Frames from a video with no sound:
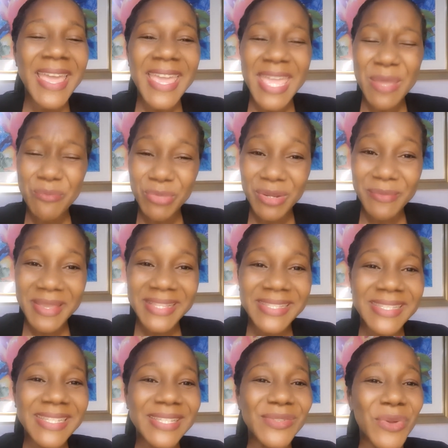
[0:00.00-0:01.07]

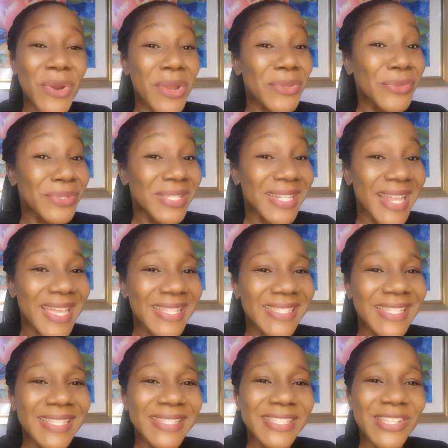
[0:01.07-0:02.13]
implementing or
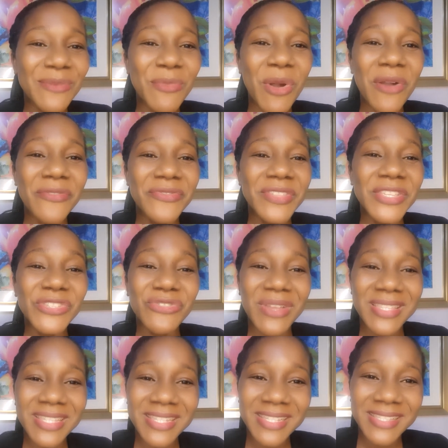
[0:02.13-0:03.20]
utilizing some of the
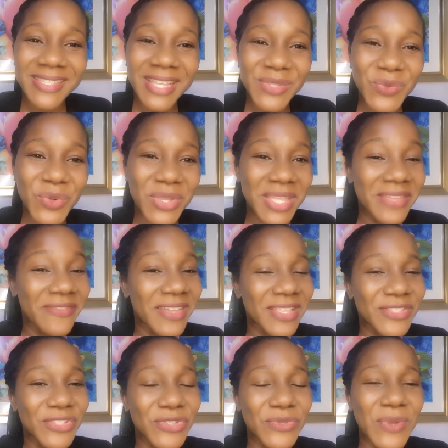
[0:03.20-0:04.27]
strategies that were
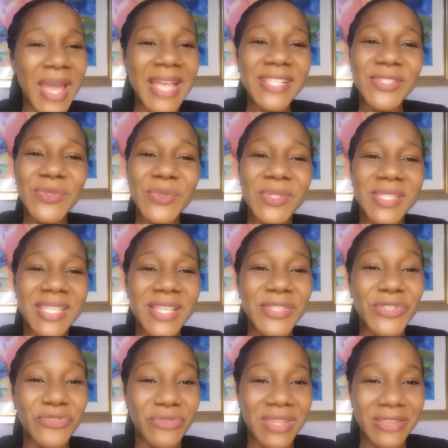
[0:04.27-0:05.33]
given to you as you seek
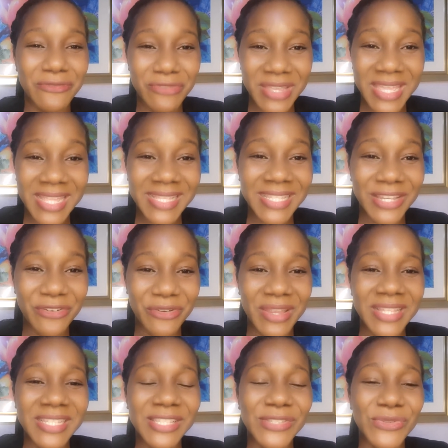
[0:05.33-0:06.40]
to
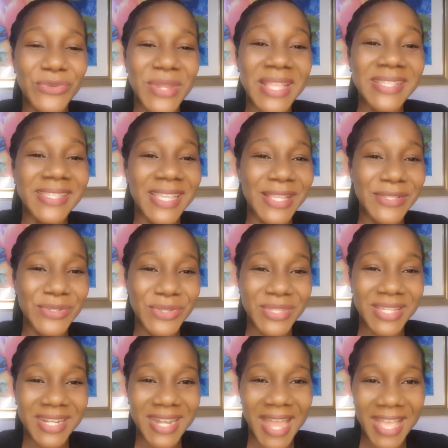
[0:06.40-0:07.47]
reintegrate students into
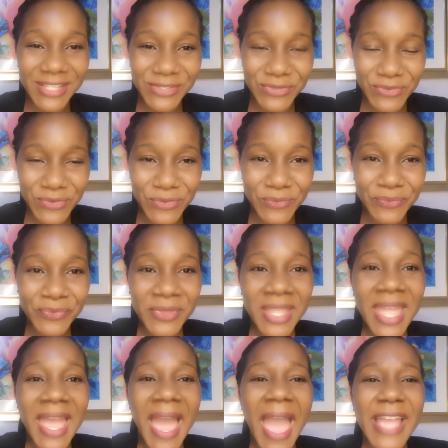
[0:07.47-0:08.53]
the classroom.
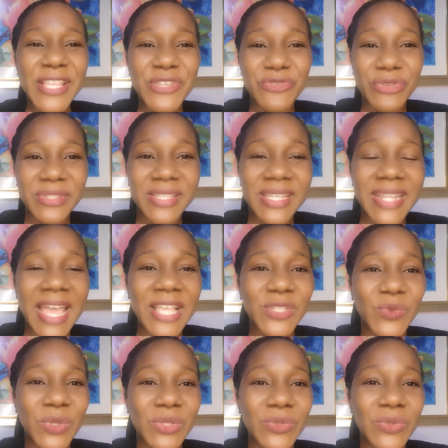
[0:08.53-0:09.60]
I trust that
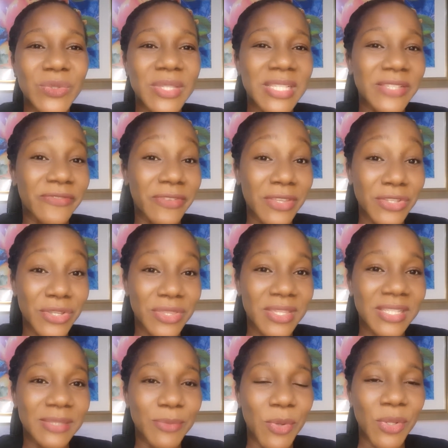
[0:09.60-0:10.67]
as we do this feature
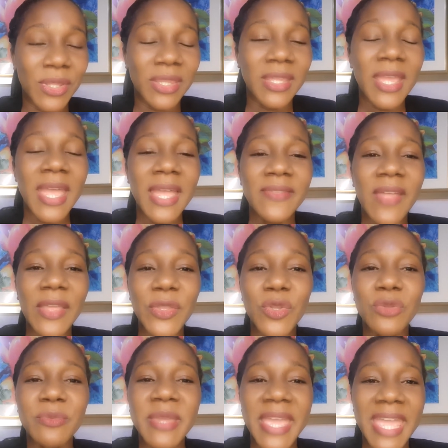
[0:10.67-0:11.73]
this month, that
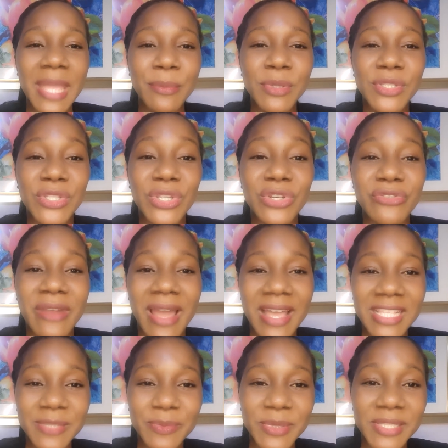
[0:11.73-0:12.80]
you'll be able to
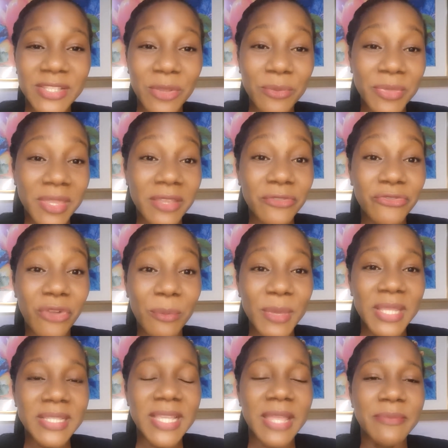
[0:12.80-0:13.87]
grasp something from
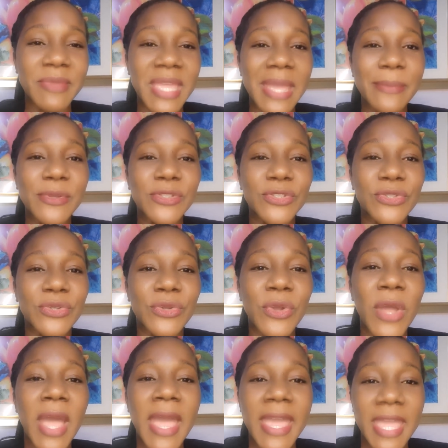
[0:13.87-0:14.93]
it and be able to
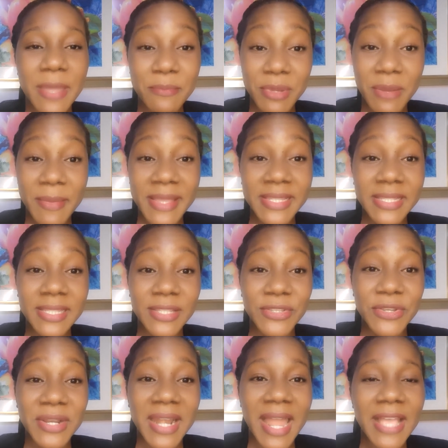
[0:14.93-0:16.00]
implement it in
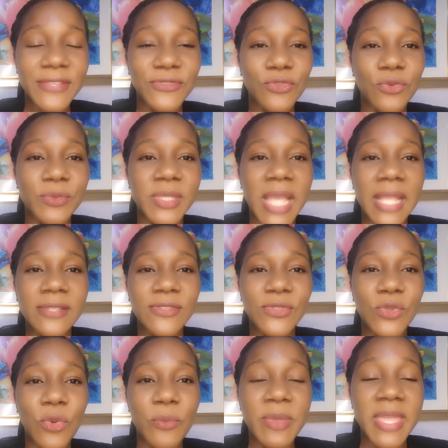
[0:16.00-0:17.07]
your classrooms, and
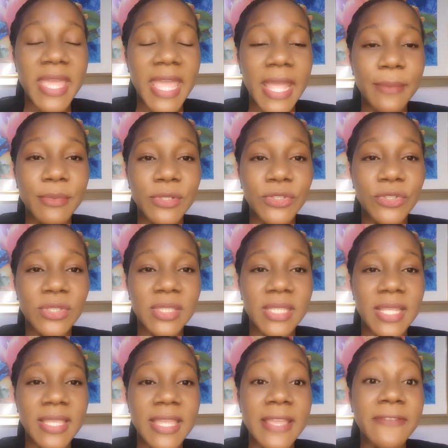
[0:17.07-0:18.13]
so be able to
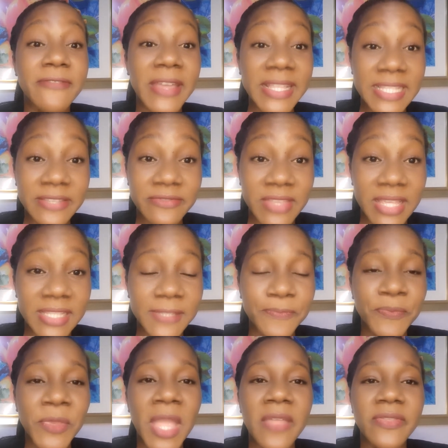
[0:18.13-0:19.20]
see the effectiveness
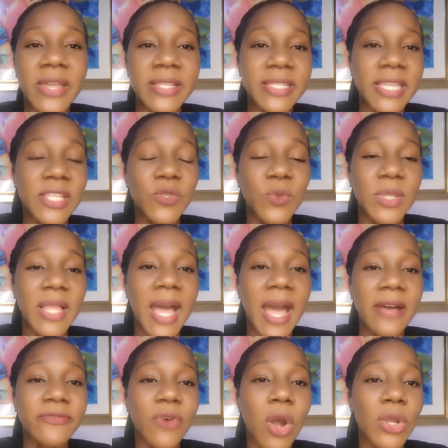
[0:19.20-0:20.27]
that it will
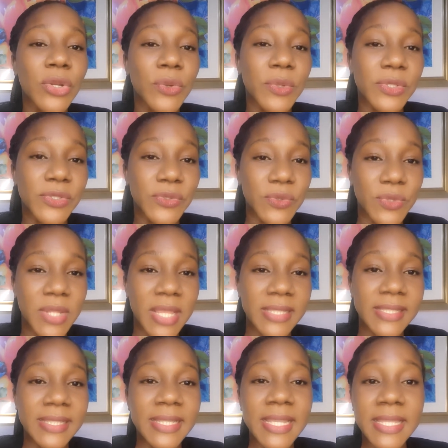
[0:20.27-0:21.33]
have on our
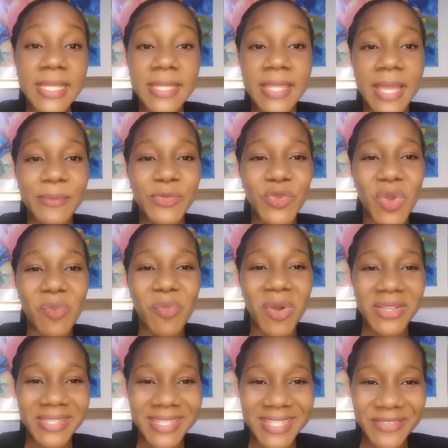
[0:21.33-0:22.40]
students, leading them to a
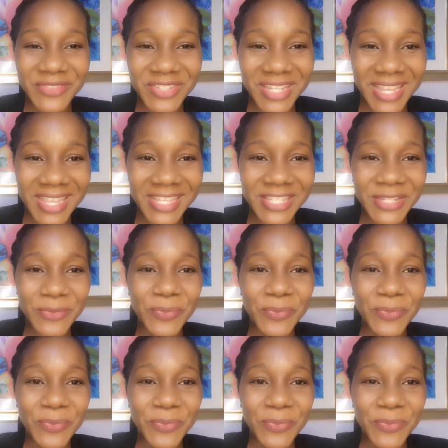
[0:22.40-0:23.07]
positive change.